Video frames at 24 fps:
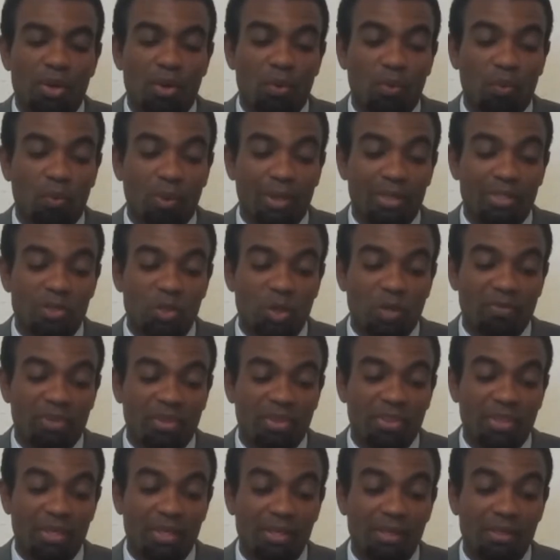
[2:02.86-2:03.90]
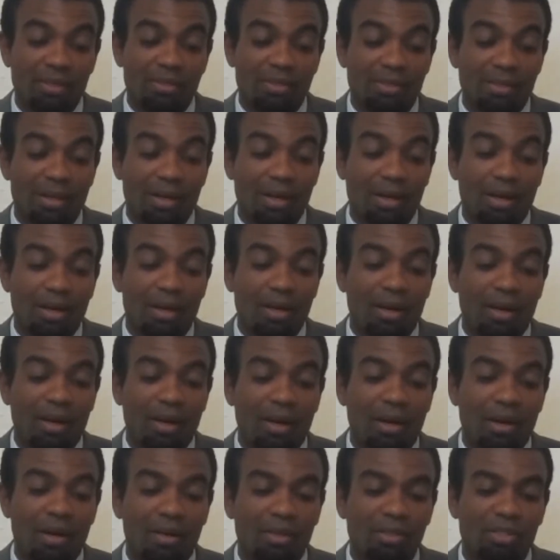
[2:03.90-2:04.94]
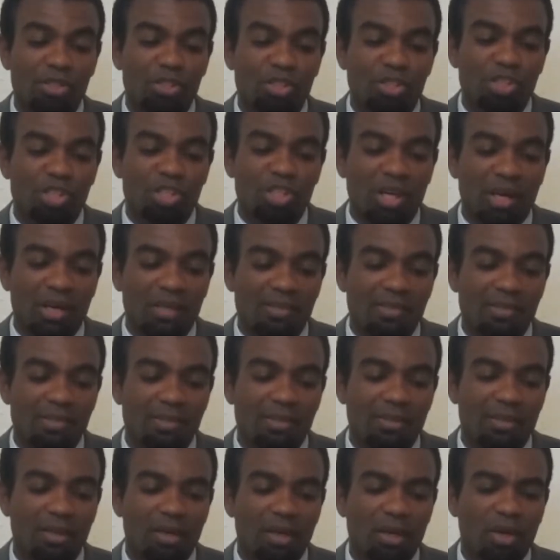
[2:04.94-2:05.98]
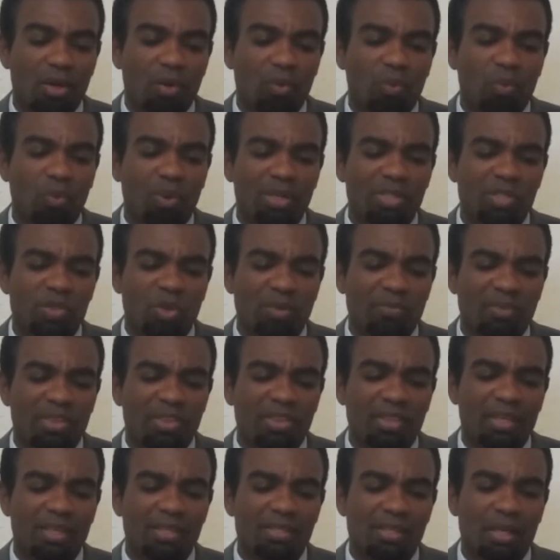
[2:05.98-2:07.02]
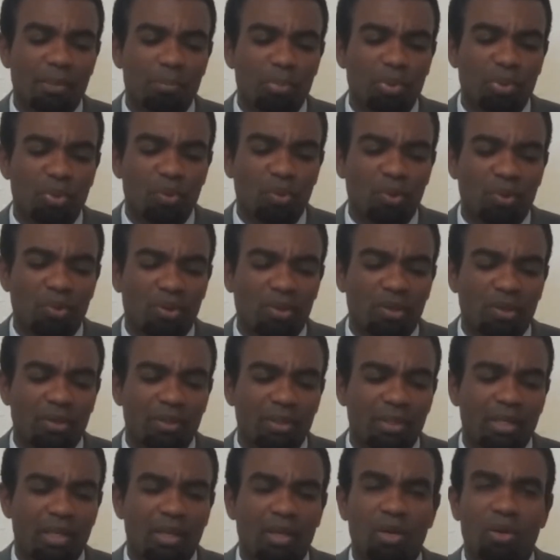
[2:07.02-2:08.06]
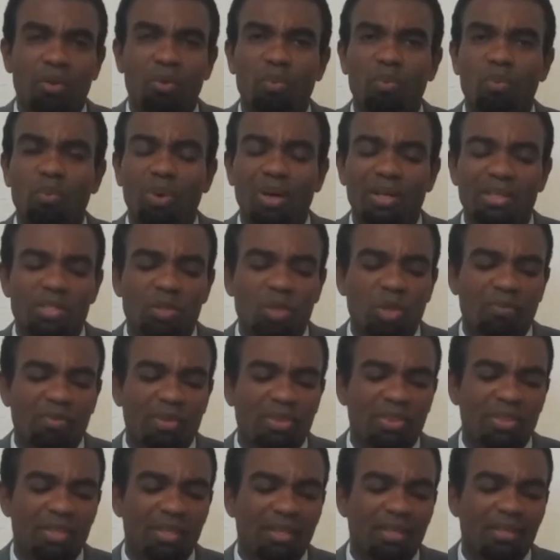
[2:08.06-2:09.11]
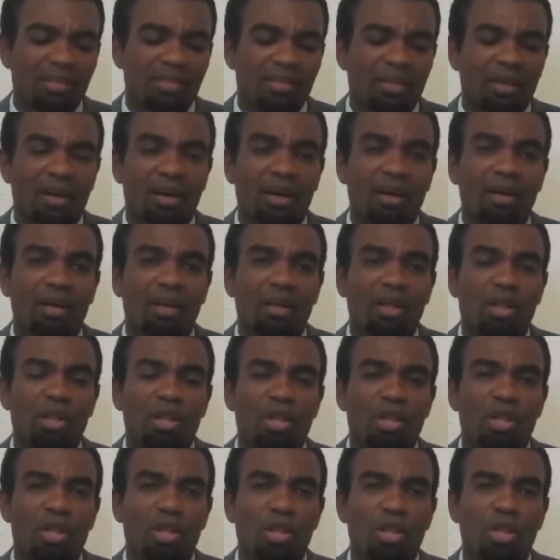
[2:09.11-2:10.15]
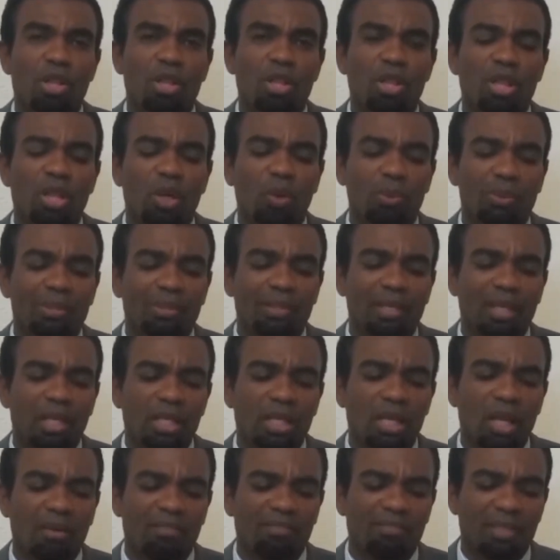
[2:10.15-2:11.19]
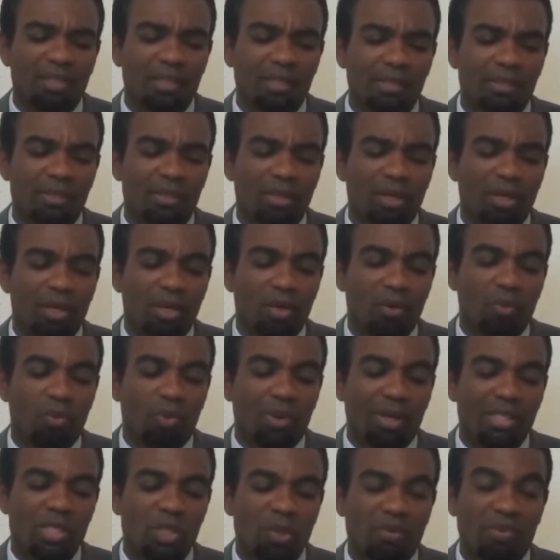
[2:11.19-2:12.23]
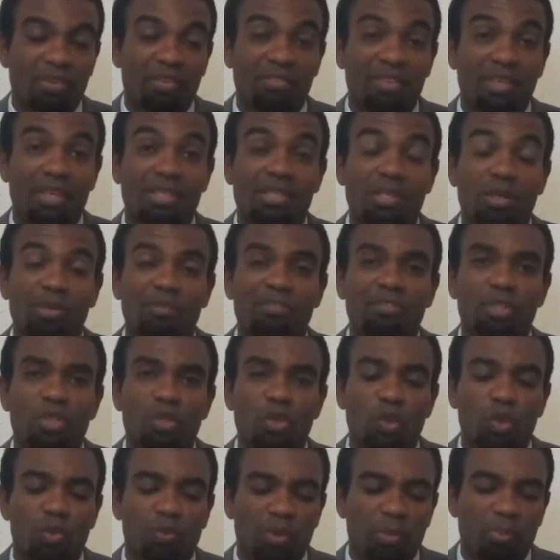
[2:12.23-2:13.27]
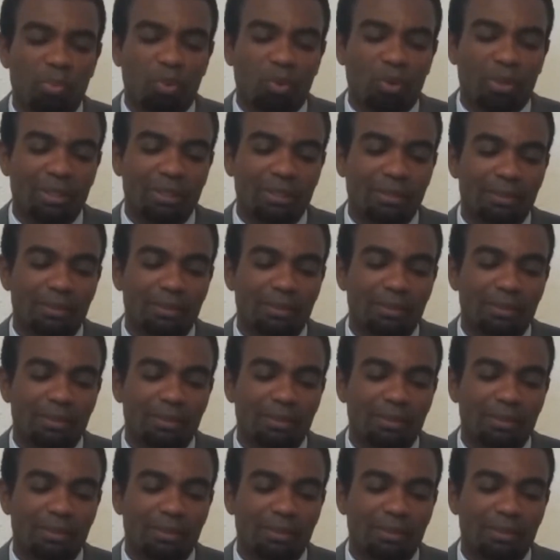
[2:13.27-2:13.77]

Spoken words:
whatsoever things are just, whatsoever things are pure, whatsoever things are lovely, whatsoever things are of good report,